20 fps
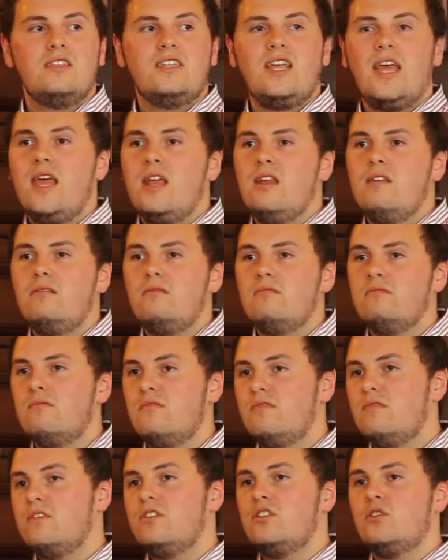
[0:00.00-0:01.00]
10,
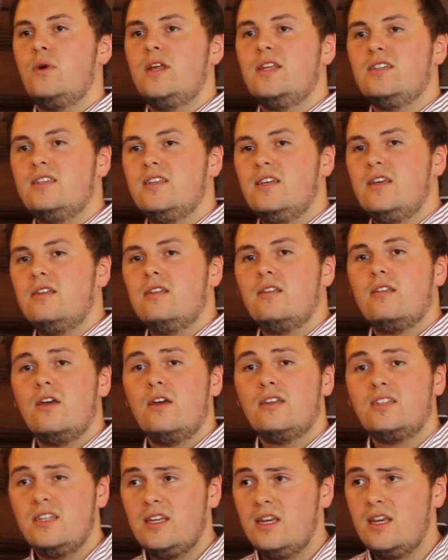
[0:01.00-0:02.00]
20,
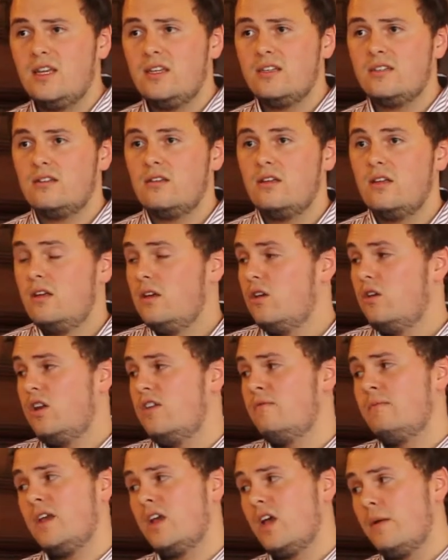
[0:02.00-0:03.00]
30 years, it could
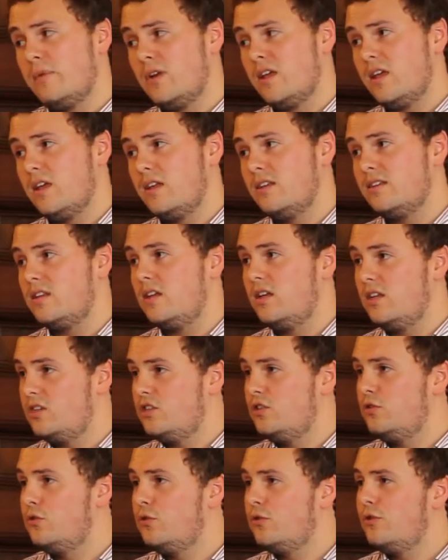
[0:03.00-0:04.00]
even be a couple of years.
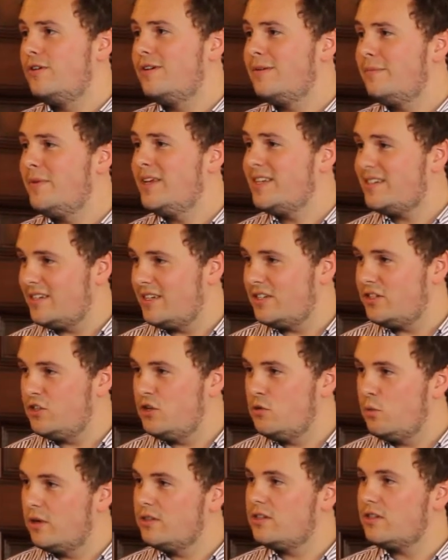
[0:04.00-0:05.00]
It's your business.
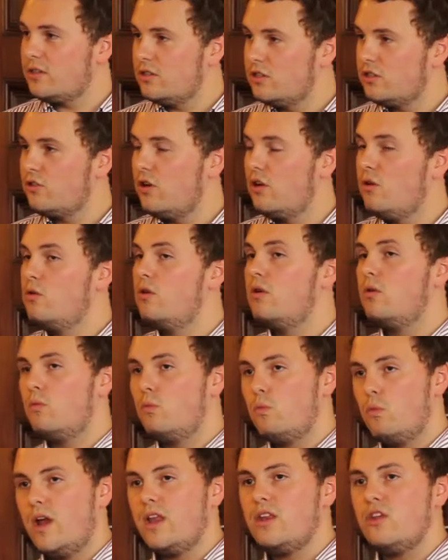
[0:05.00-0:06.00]
You want to control
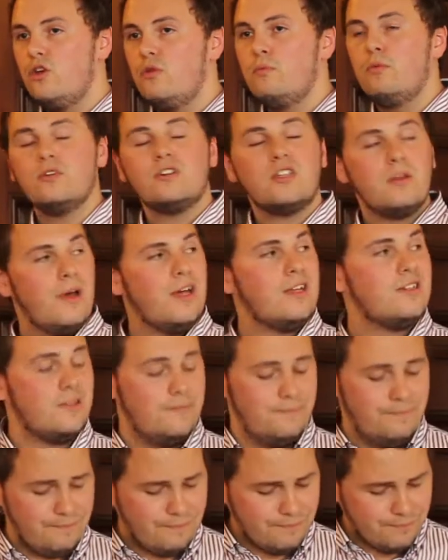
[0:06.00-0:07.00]
when you push the
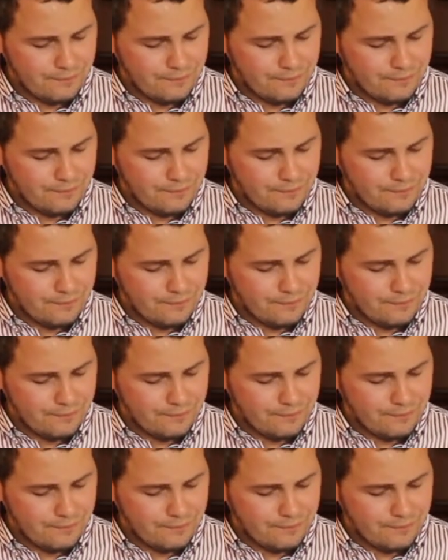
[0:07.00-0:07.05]
button.